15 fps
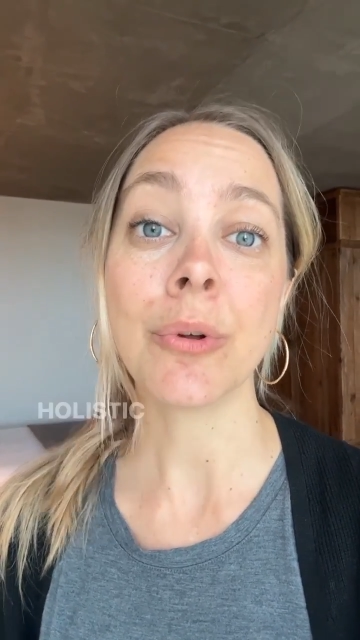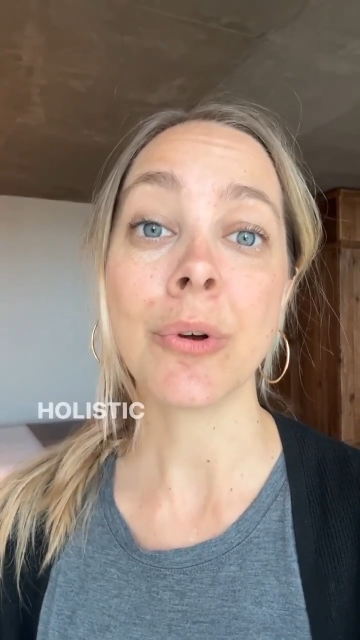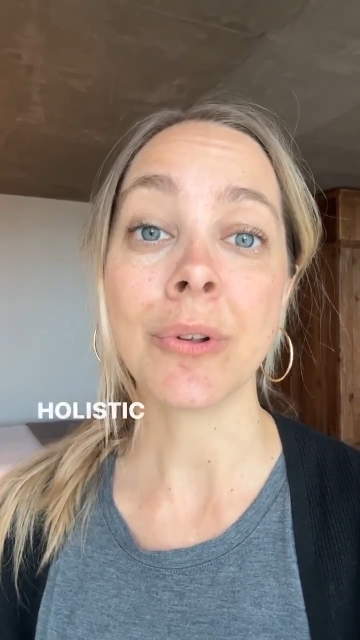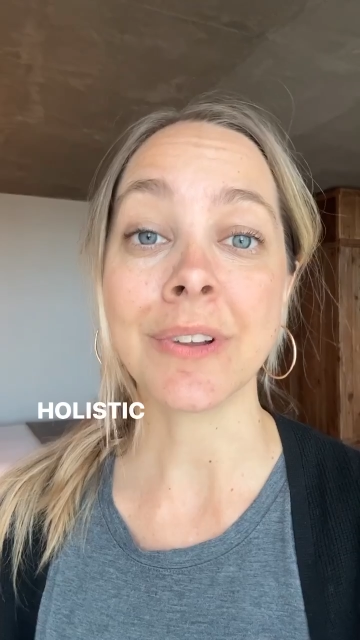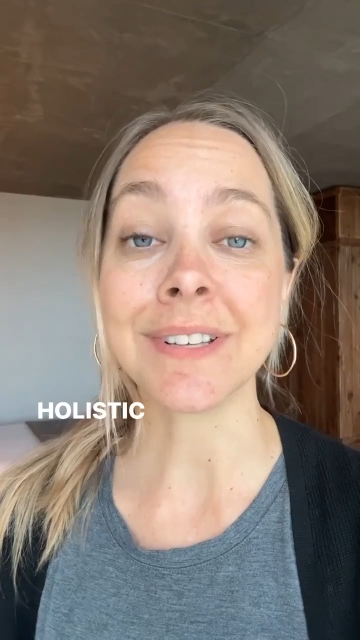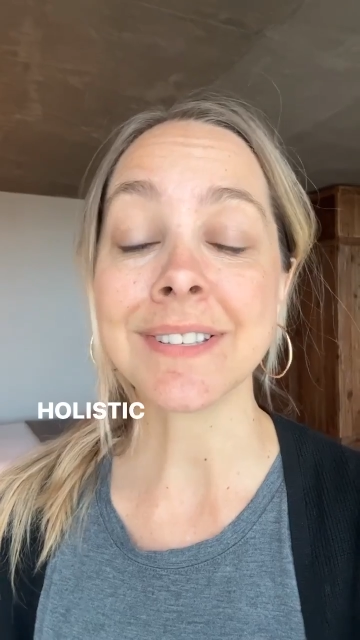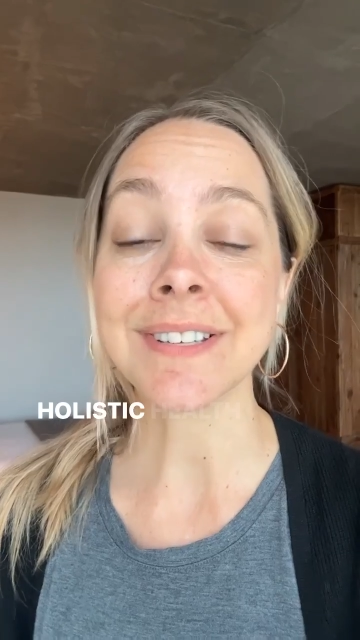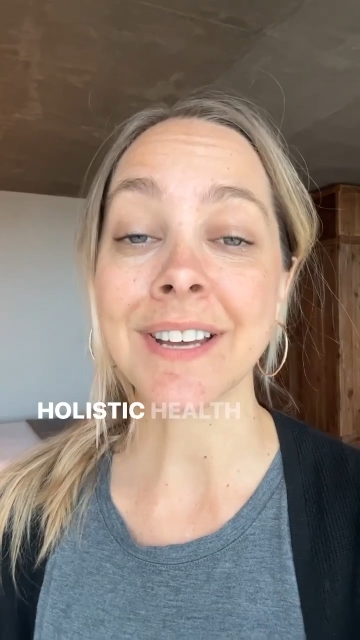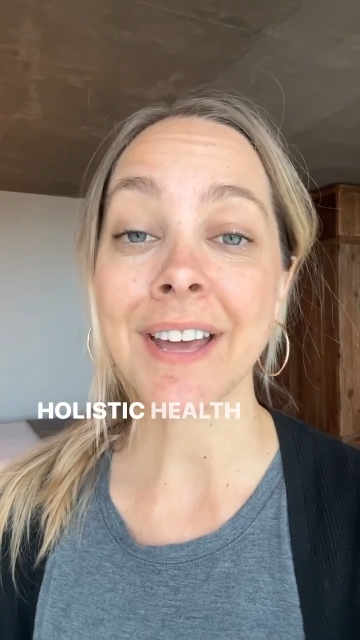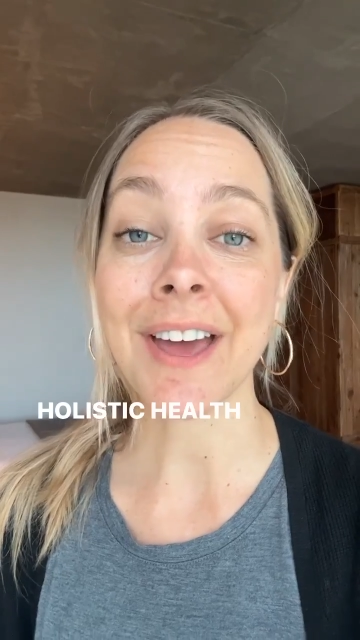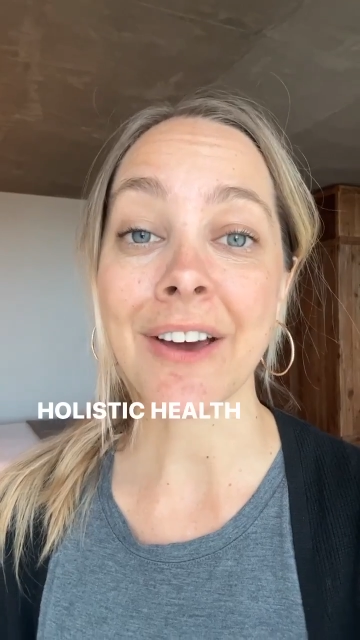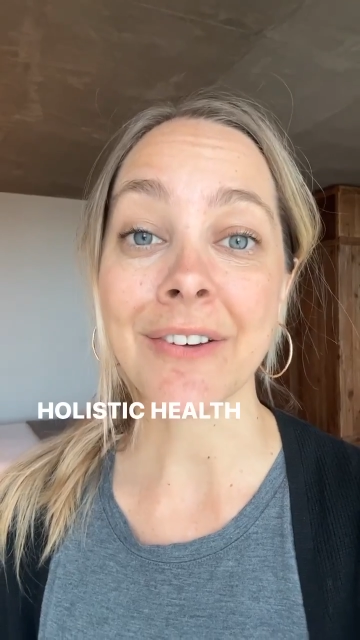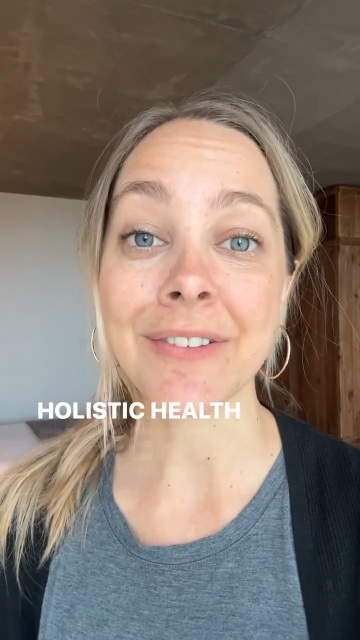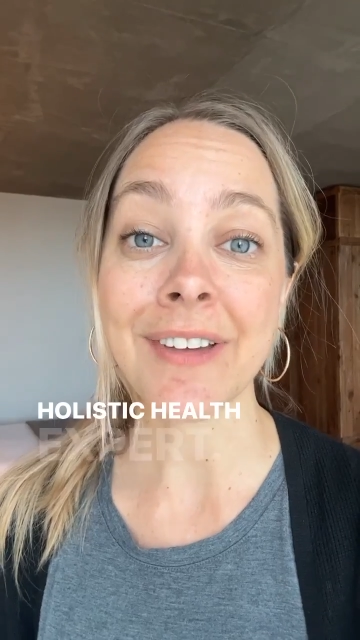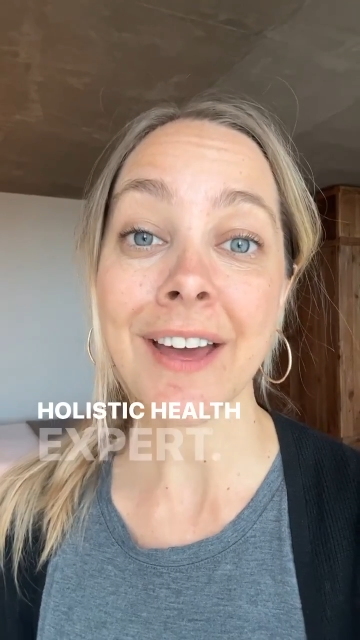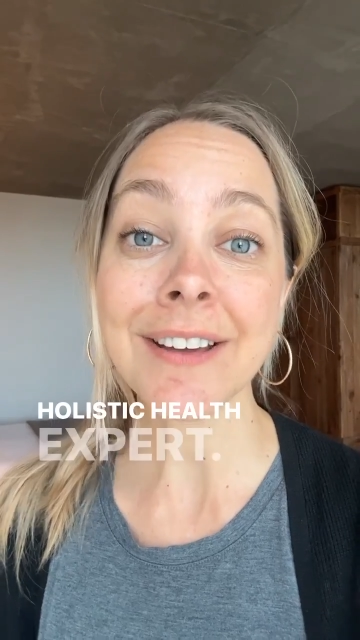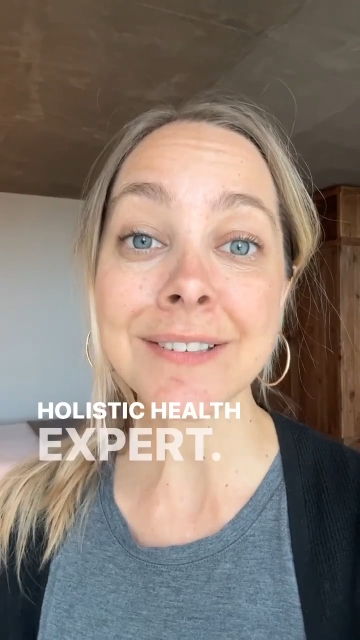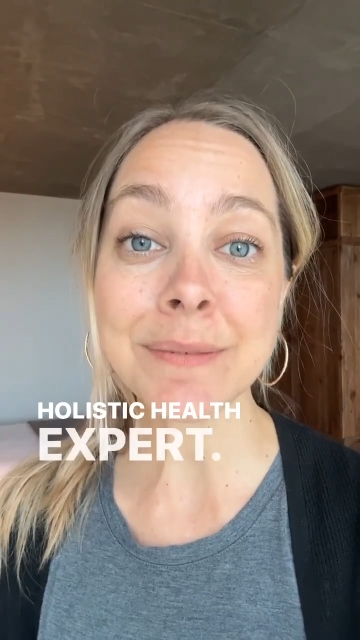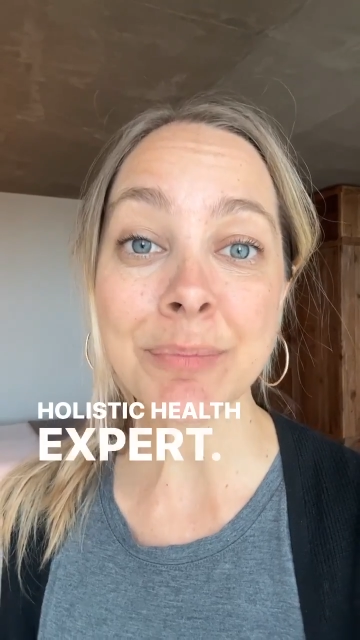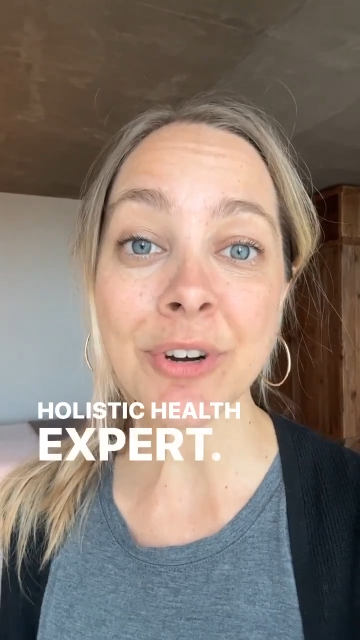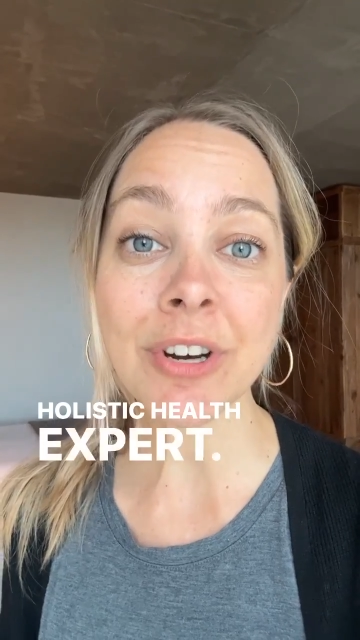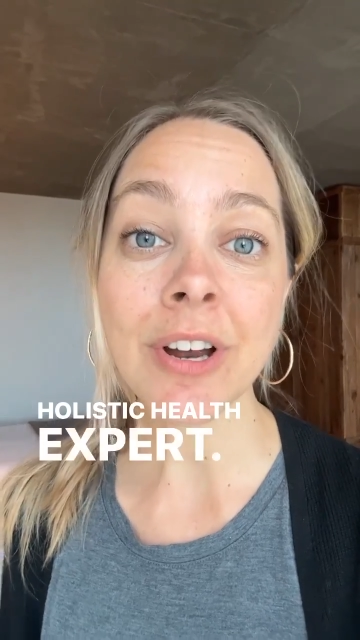holistic health
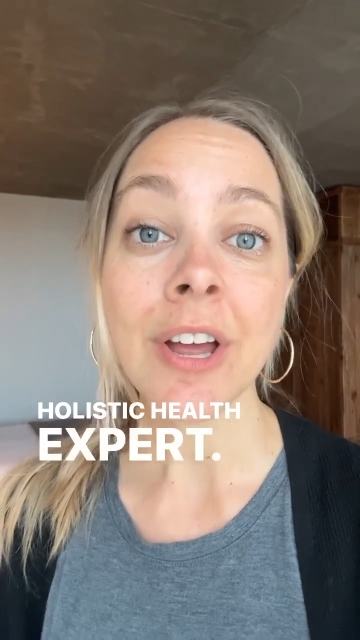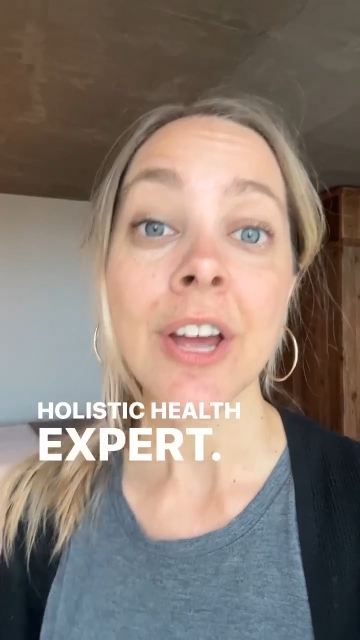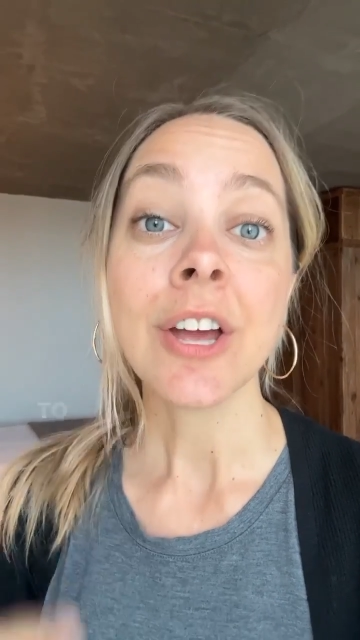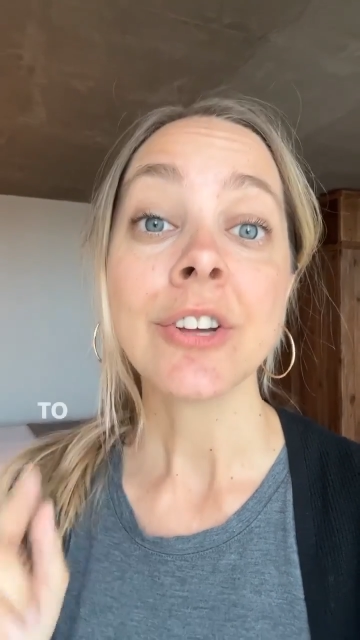expert.